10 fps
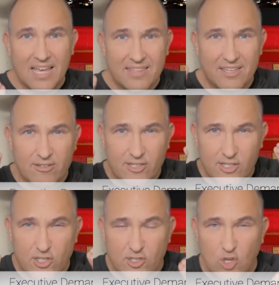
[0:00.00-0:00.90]
there's
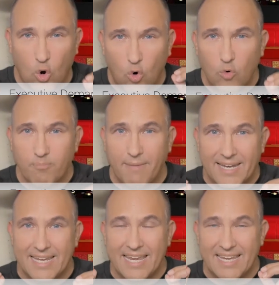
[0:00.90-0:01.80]
so
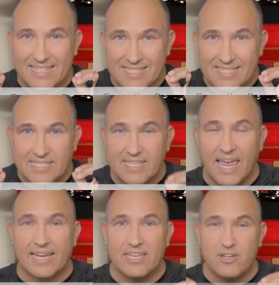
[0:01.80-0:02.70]
many
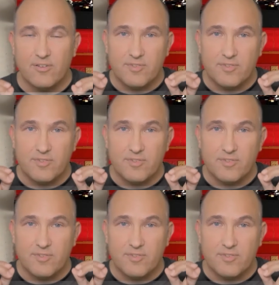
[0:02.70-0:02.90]
executive